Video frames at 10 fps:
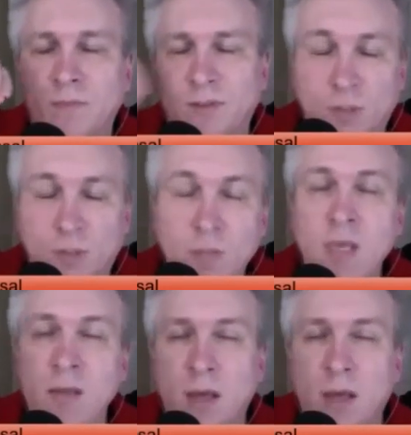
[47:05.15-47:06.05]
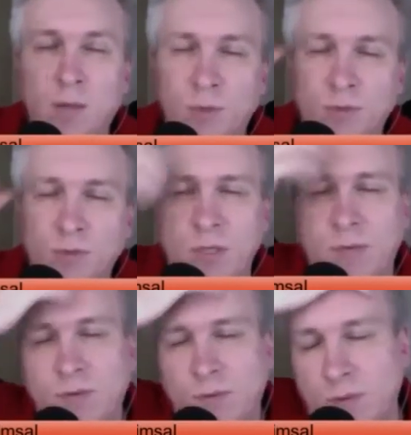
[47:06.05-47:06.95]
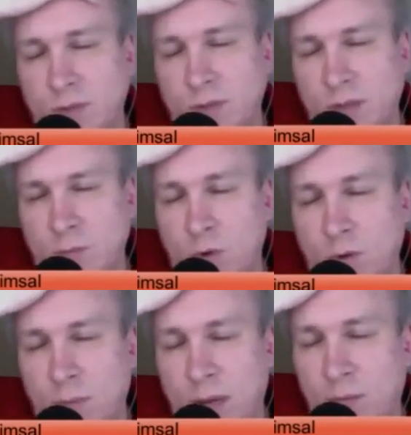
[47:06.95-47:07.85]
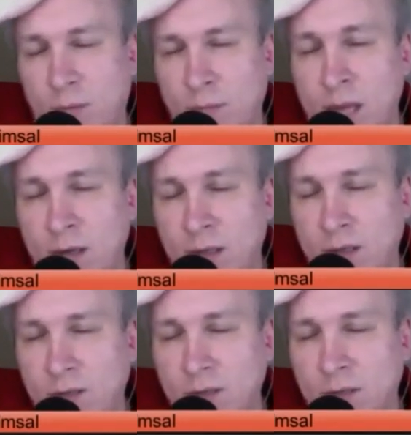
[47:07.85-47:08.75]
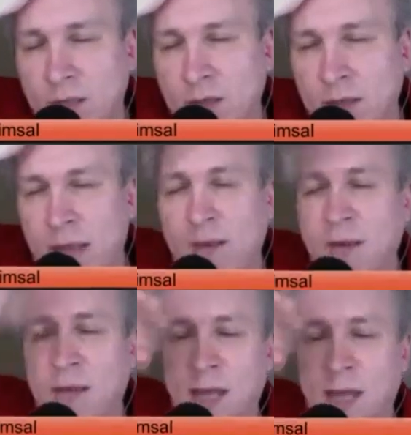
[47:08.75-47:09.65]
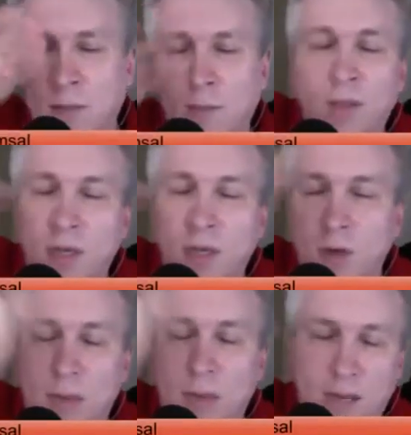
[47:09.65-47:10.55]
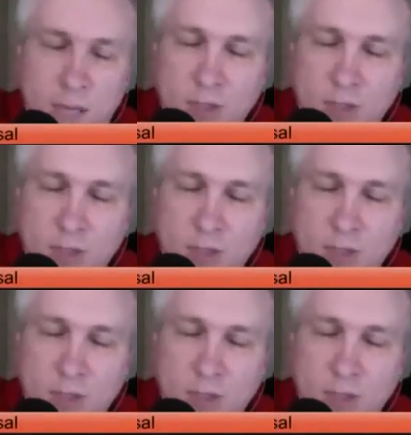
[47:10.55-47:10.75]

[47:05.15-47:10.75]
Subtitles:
To me, unobtrusive JavaScript is more about maintenance and ability to go back and make